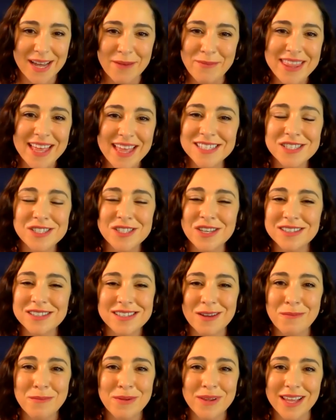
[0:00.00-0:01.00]
I mean, that's
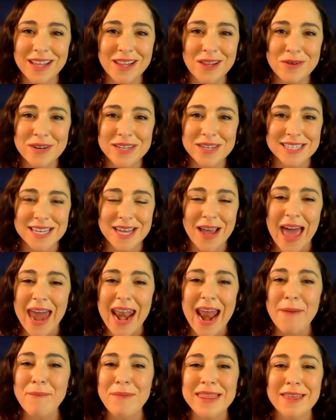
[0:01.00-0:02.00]
just complete lunacy.
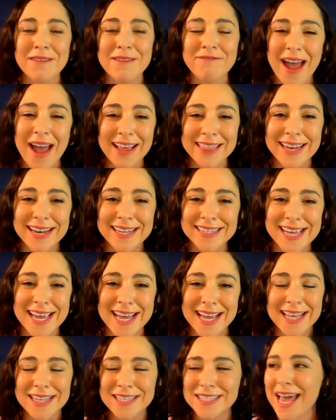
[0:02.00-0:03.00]
And I mean, the fact that
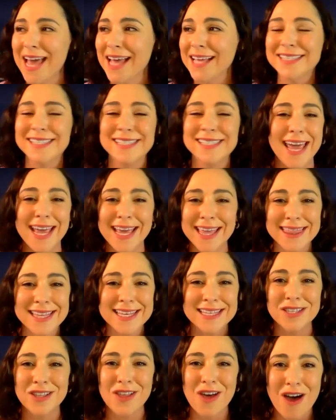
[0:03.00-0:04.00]
it's taken
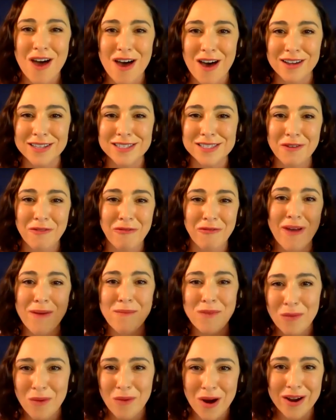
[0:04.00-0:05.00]
this long till
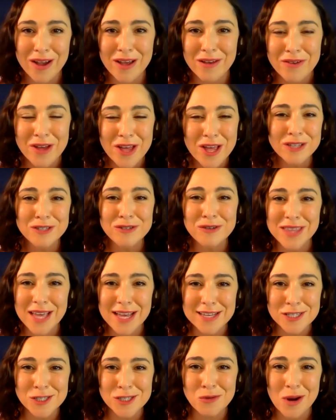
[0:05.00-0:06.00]
February of
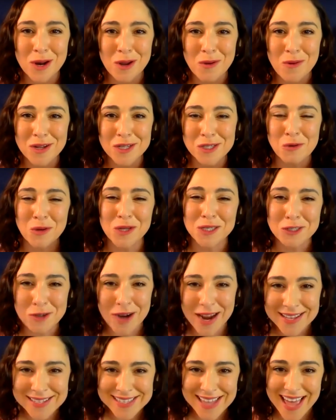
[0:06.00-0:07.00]
2021 to
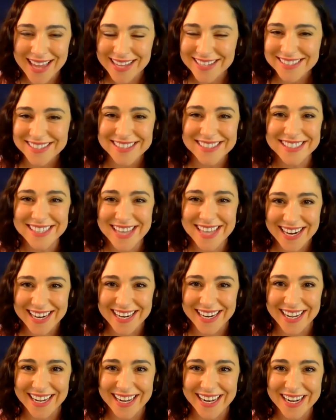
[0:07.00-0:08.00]
address that is
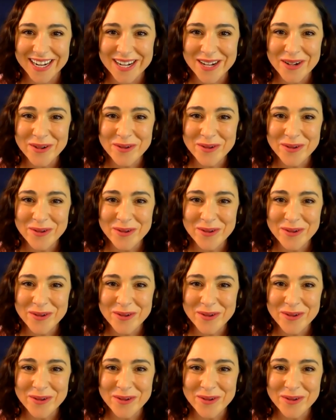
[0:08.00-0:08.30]
insanity.